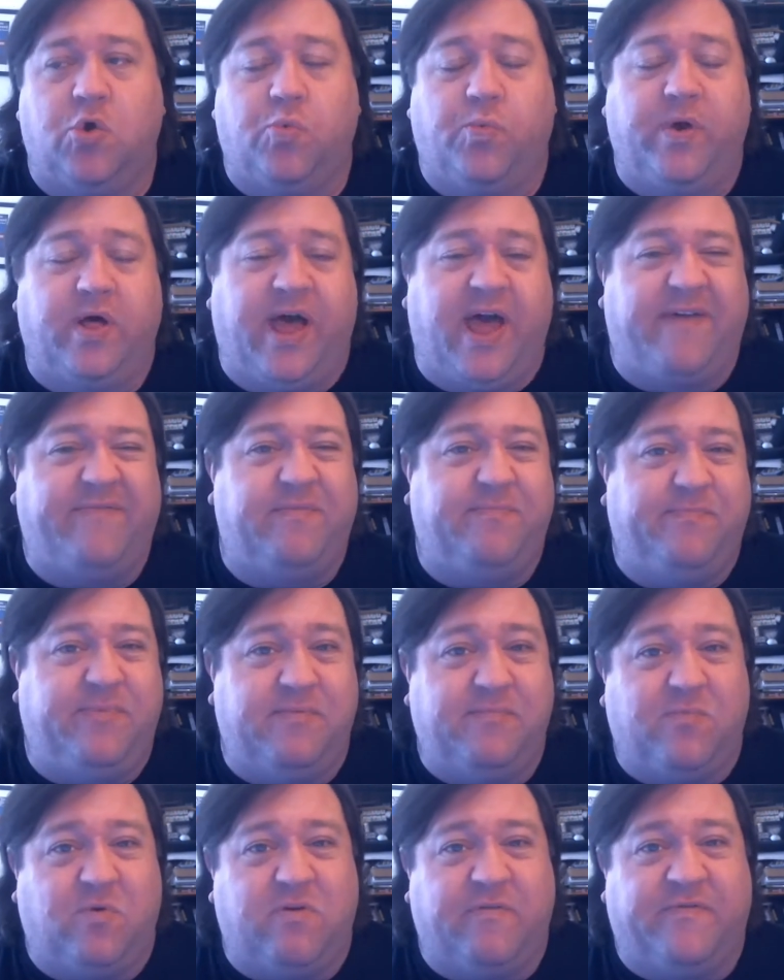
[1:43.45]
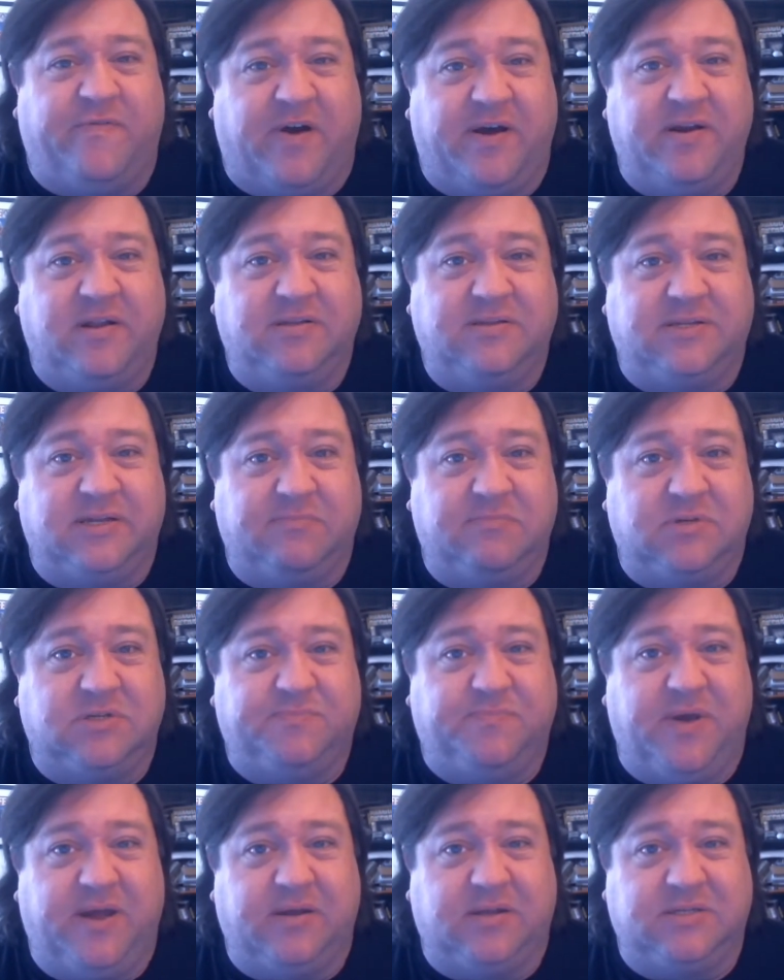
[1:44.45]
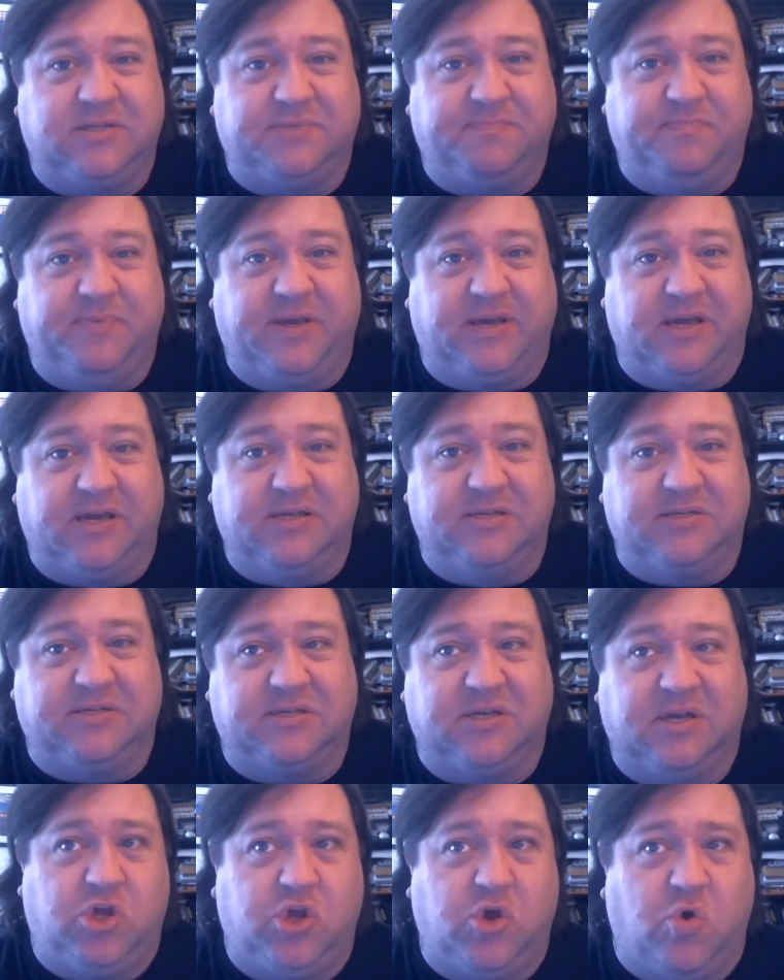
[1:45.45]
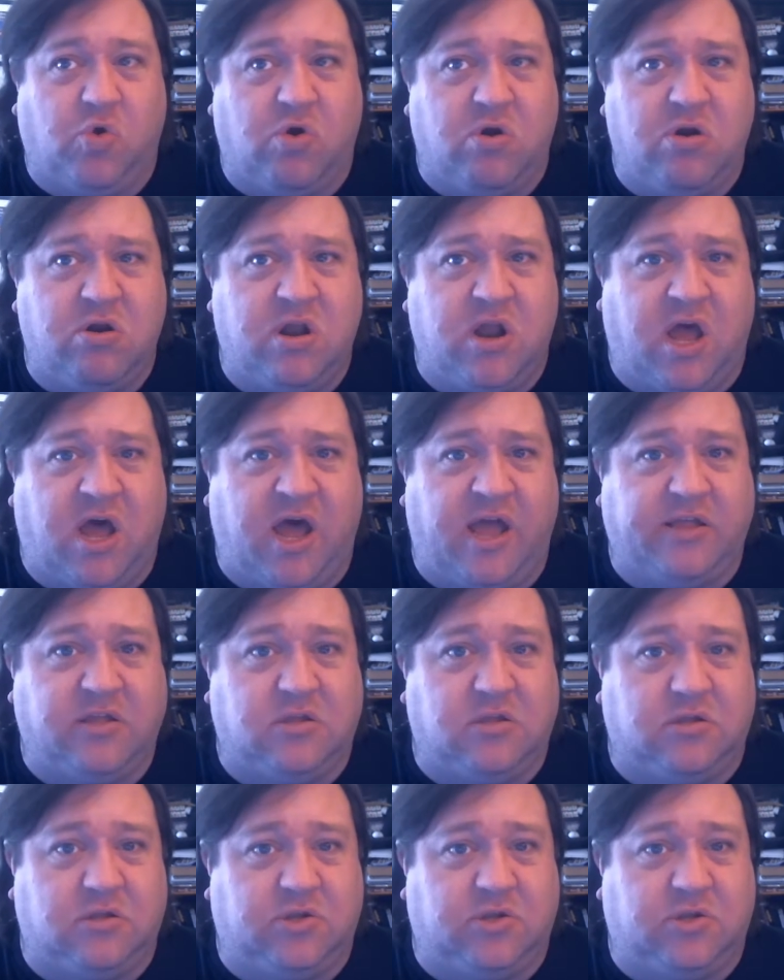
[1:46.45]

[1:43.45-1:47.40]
will have a bit more fun in some respects because you're not